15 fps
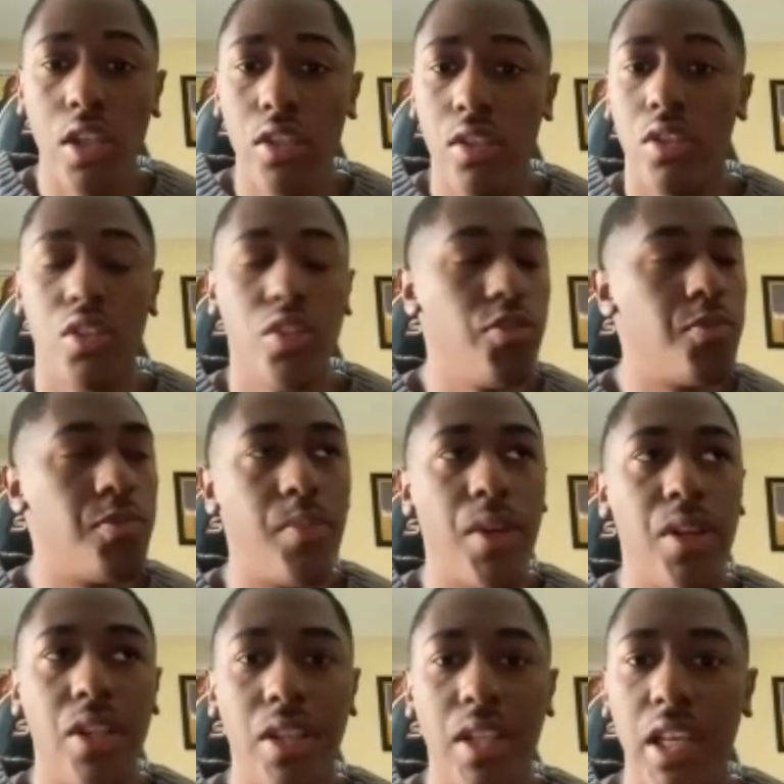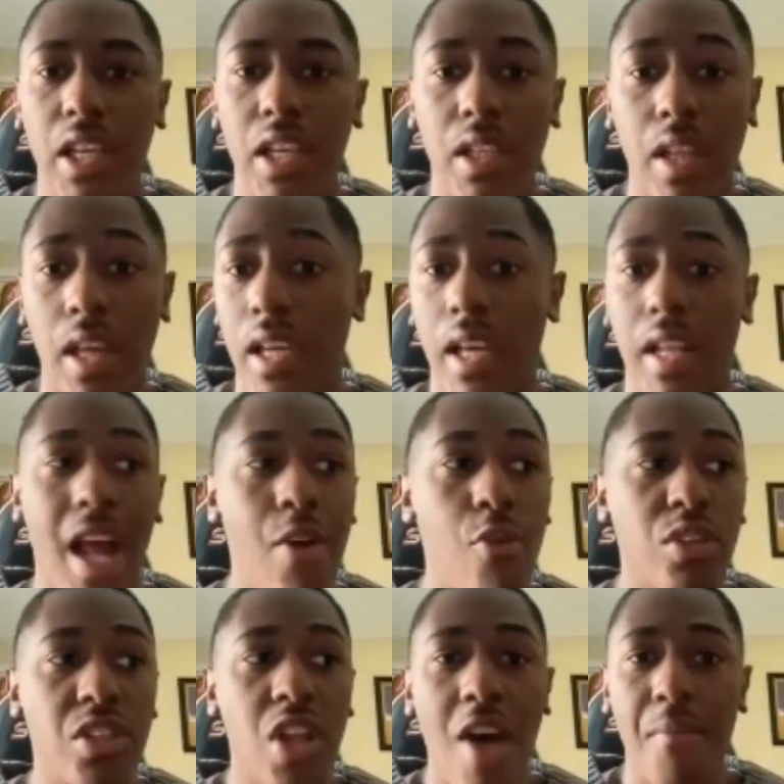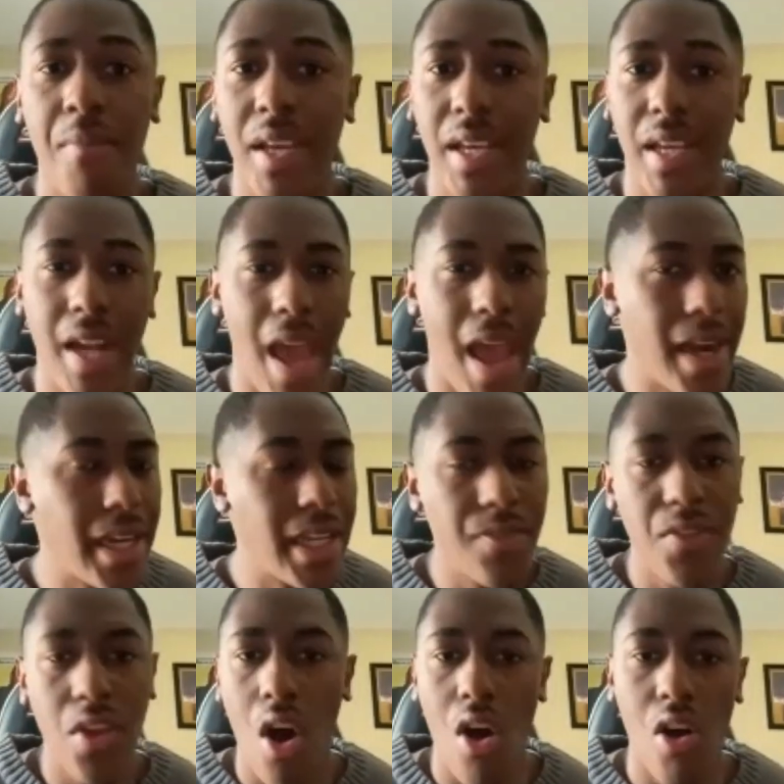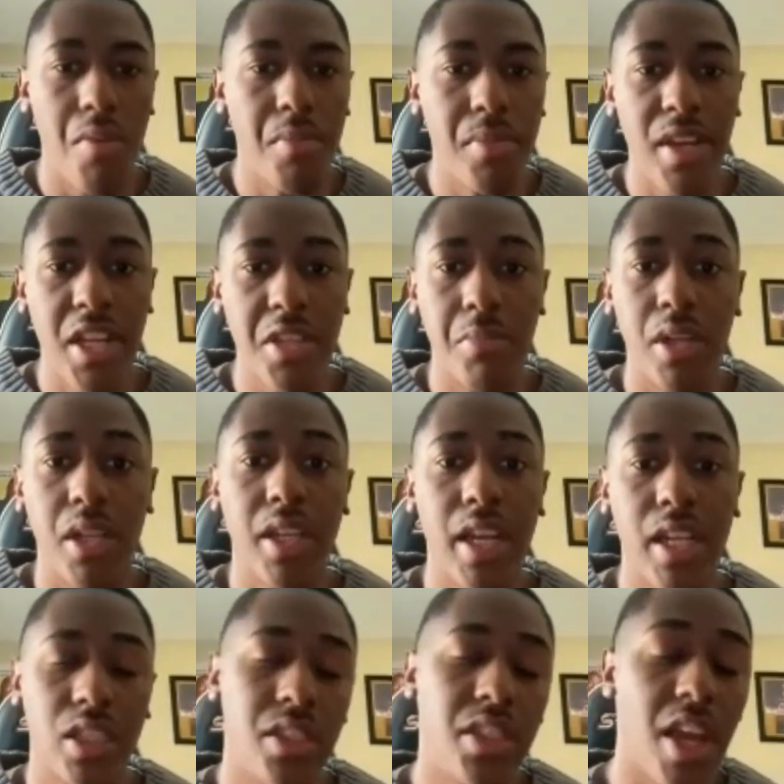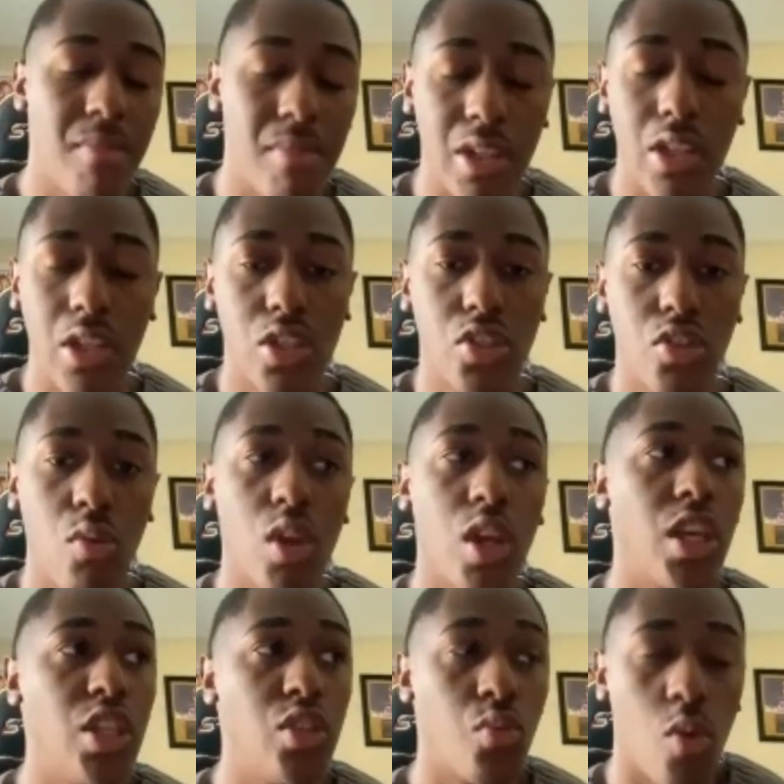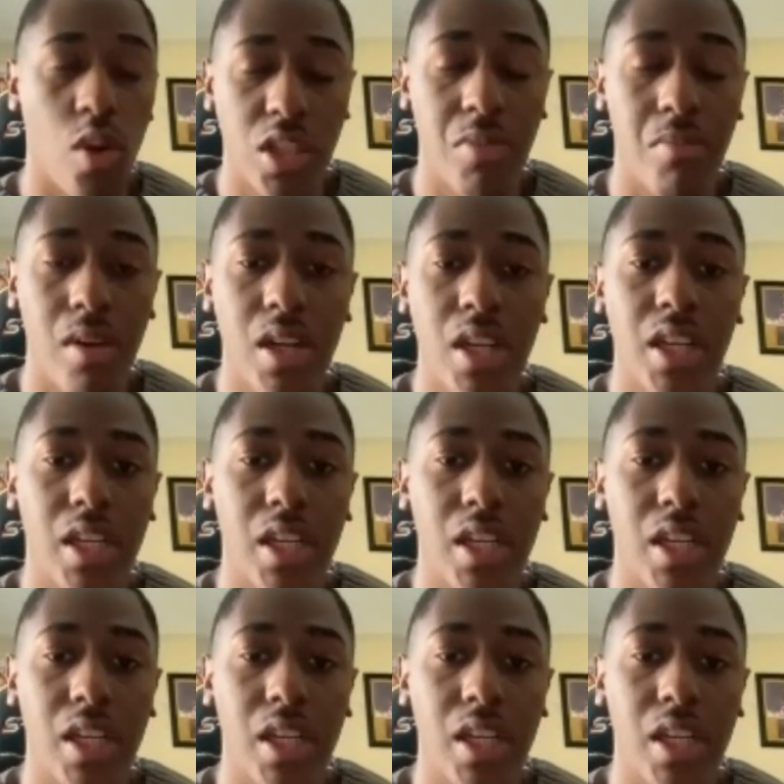you've been in the league, like, and I was not making any of the All NBAs, but against Damian Lillard, so he's worth the money, and